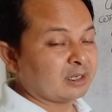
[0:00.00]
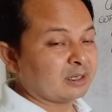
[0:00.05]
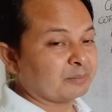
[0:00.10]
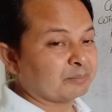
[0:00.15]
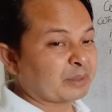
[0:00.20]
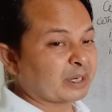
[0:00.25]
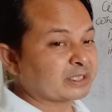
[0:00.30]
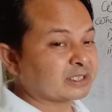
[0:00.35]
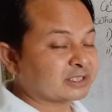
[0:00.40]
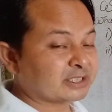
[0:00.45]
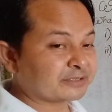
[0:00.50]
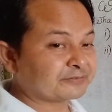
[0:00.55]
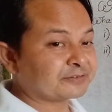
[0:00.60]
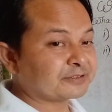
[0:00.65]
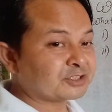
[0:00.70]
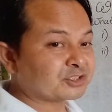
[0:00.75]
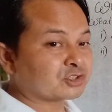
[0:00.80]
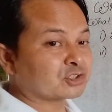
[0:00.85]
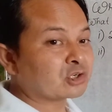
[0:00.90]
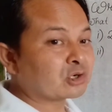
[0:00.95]
By the
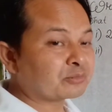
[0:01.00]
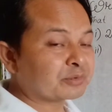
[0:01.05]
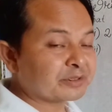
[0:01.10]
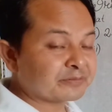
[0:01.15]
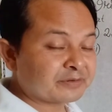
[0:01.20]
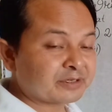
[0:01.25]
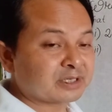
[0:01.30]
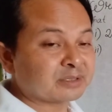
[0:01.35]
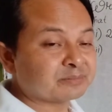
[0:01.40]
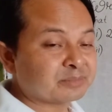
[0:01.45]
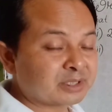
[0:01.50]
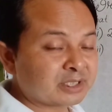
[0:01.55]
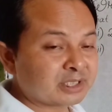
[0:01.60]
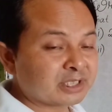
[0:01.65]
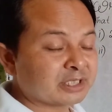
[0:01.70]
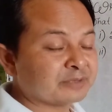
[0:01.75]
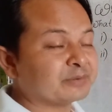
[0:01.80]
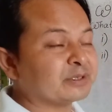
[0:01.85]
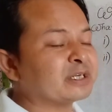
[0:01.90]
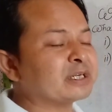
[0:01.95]
definition of
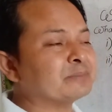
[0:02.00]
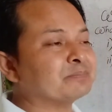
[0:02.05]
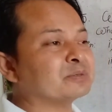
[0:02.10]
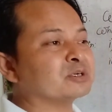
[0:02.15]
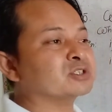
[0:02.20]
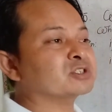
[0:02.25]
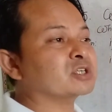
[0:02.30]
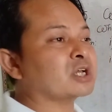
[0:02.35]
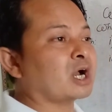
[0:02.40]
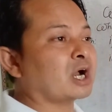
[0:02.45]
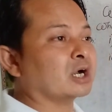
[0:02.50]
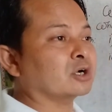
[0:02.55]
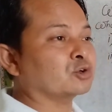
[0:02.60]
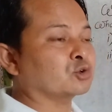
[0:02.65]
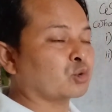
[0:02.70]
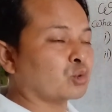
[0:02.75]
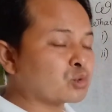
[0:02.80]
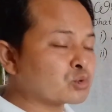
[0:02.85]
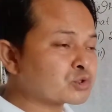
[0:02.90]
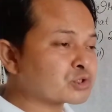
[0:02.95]
even numbers are
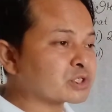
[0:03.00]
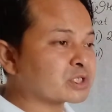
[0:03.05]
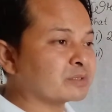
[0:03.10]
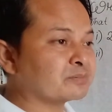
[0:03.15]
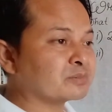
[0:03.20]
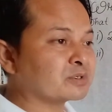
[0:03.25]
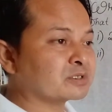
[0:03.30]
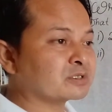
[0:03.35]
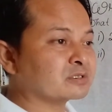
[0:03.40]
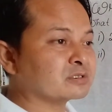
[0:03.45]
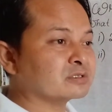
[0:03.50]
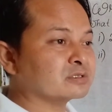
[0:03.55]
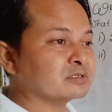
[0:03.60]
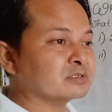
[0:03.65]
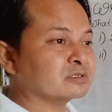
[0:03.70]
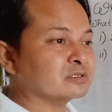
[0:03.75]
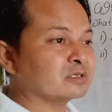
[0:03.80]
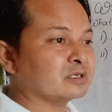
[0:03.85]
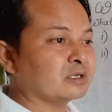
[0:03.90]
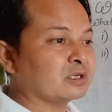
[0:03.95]
those numbers
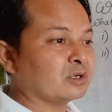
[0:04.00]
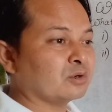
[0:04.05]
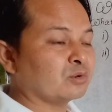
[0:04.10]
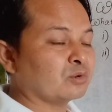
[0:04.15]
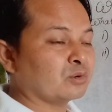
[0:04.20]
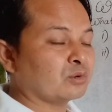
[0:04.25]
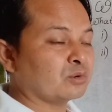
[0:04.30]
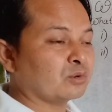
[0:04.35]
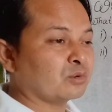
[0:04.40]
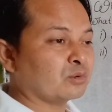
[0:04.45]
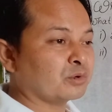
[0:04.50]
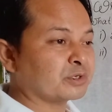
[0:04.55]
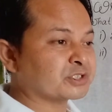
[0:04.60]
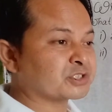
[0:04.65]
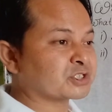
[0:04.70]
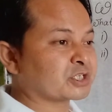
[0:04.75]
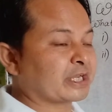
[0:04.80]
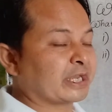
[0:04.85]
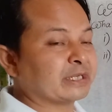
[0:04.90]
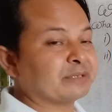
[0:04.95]

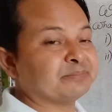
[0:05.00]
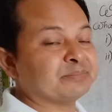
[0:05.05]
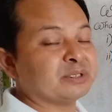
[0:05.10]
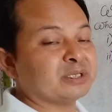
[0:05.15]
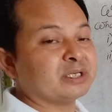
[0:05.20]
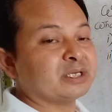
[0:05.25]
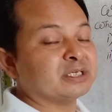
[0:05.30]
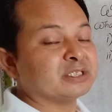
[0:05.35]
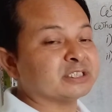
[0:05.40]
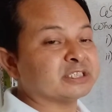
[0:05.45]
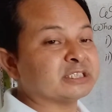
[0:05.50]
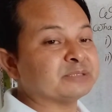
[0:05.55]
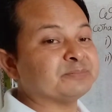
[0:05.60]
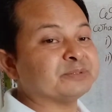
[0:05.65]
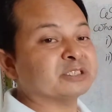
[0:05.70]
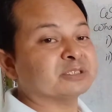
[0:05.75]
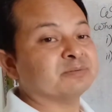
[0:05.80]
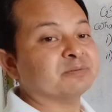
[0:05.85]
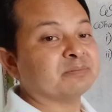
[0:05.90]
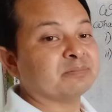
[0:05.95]
which can be
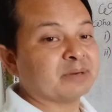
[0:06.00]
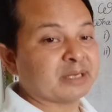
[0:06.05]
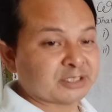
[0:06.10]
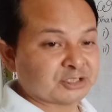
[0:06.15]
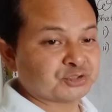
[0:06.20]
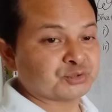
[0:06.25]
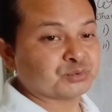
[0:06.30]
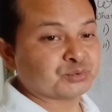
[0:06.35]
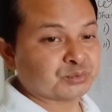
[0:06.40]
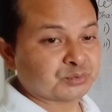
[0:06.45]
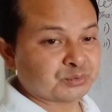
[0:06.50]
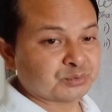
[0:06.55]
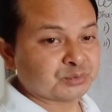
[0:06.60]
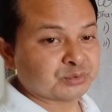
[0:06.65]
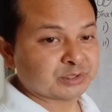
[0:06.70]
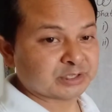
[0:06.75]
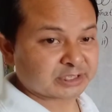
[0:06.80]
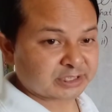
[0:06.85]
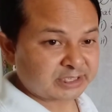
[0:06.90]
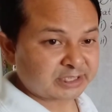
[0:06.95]
divisible by 2.
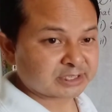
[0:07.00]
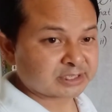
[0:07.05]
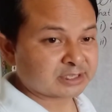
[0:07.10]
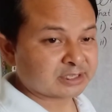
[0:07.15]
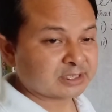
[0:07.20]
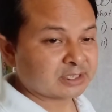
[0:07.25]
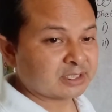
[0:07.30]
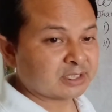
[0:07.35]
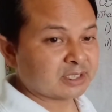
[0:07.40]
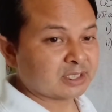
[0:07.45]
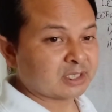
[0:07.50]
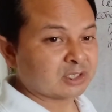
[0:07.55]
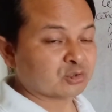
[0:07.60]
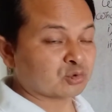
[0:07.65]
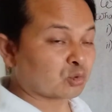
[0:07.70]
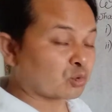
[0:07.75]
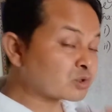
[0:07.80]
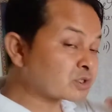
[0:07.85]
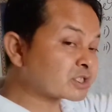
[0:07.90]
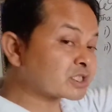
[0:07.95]
Isn't it?
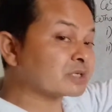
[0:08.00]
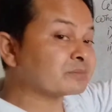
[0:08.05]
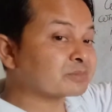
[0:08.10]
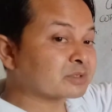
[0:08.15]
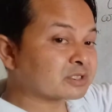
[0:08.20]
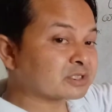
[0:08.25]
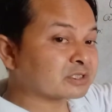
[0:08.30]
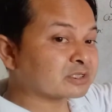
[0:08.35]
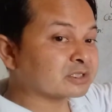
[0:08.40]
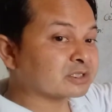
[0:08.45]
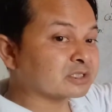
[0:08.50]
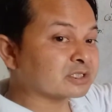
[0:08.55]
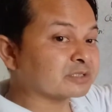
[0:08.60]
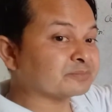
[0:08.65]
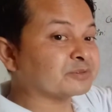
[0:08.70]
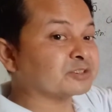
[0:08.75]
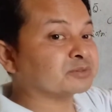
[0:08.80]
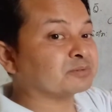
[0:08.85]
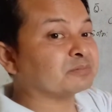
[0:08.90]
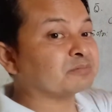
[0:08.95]
Those numbers
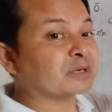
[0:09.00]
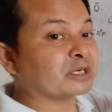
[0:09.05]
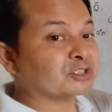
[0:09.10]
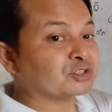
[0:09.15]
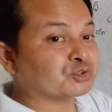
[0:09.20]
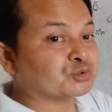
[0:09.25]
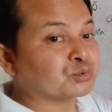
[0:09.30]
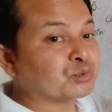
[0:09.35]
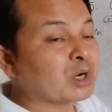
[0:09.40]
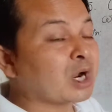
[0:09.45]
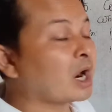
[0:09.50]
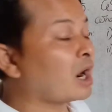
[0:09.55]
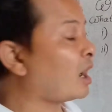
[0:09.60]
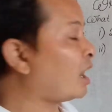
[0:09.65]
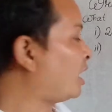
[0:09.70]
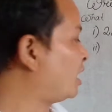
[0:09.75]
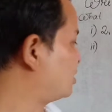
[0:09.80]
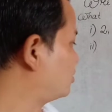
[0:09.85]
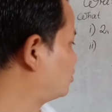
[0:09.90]
divisible by 2 are